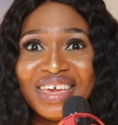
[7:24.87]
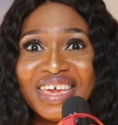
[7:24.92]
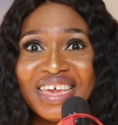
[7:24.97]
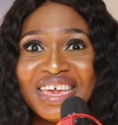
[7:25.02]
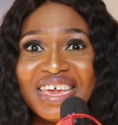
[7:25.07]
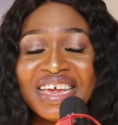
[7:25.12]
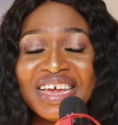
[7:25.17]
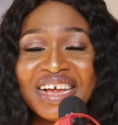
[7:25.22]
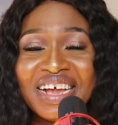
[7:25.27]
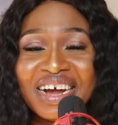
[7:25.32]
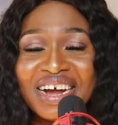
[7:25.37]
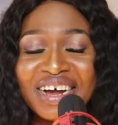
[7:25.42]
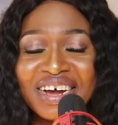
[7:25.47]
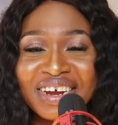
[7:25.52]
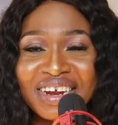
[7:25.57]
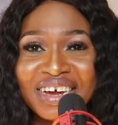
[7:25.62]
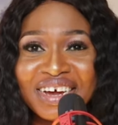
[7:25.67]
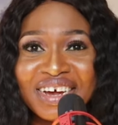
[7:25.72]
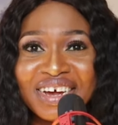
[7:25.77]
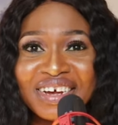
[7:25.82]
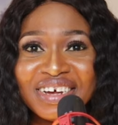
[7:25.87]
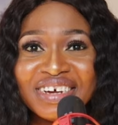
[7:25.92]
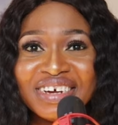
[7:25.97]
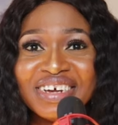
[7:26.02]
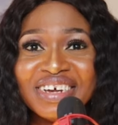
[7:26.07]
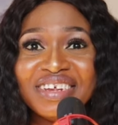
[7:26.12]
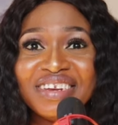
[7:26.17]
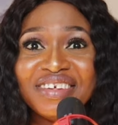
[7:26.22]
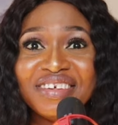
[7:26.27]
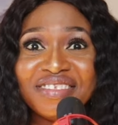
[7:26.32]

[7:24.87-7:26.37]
In Ghana in